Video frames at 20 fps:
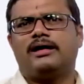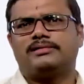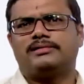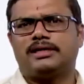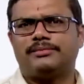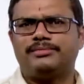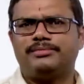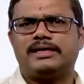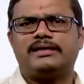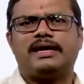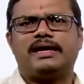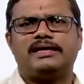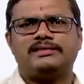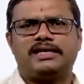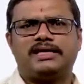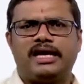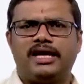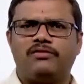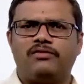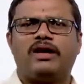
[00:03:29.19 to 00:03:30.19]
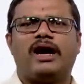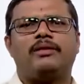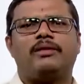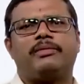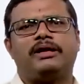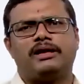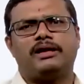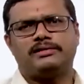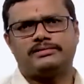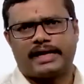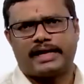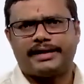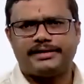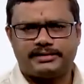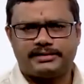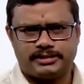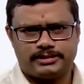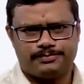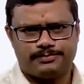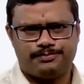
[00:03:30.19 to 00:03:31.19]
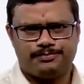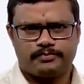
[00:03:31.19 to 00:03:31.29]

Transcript: subject as a environmental science.